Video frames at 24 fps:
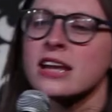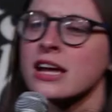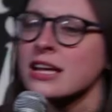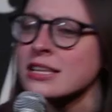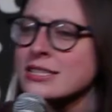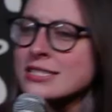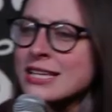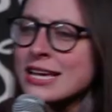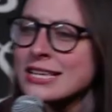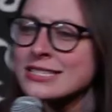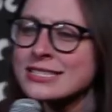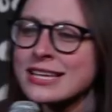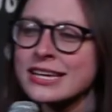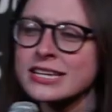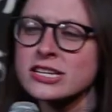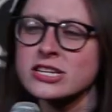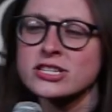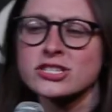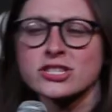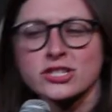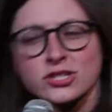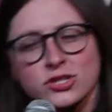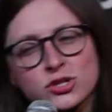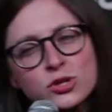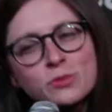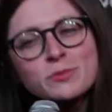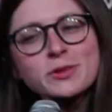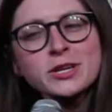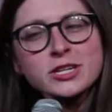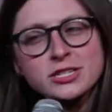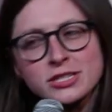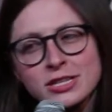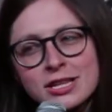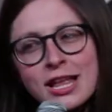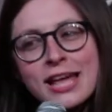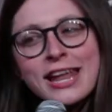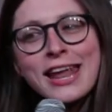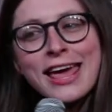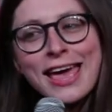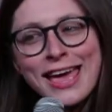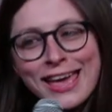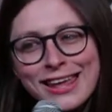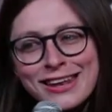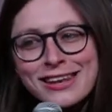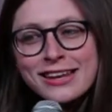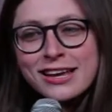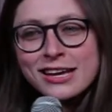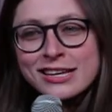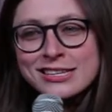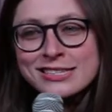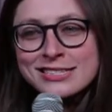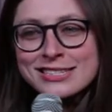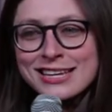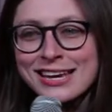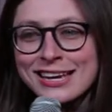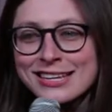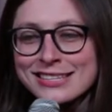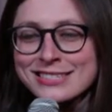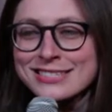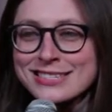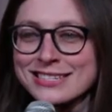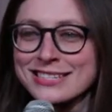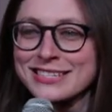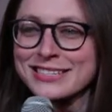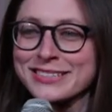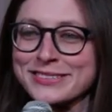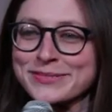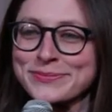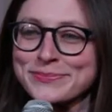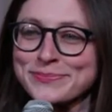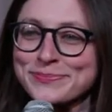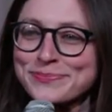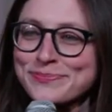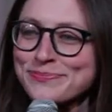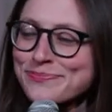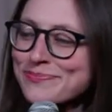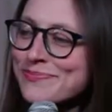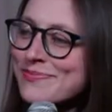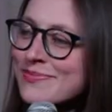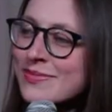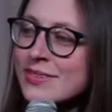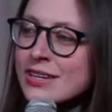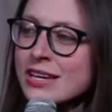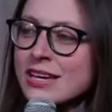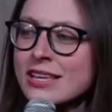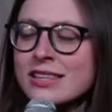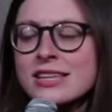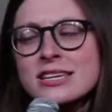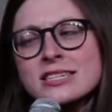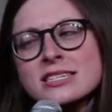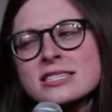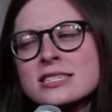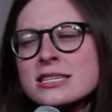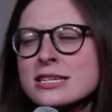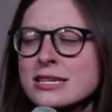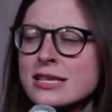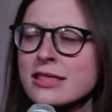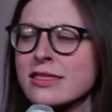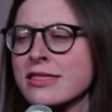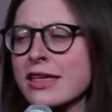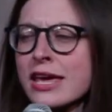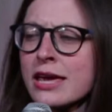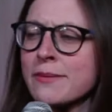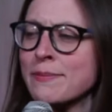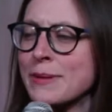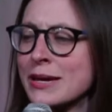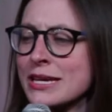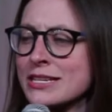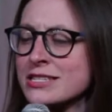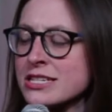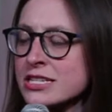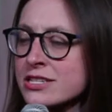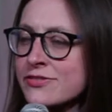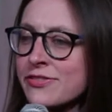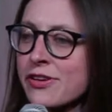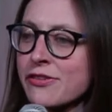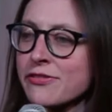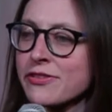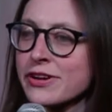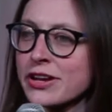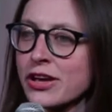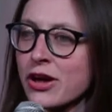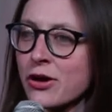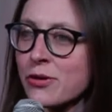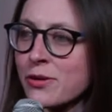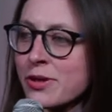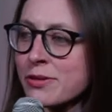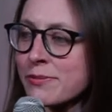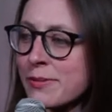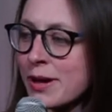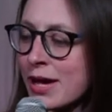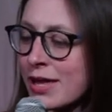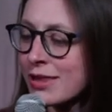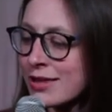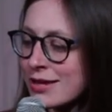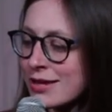nonsense, I just assume there's a lot of head nonsense. This is a think piece, just feel free to go with me on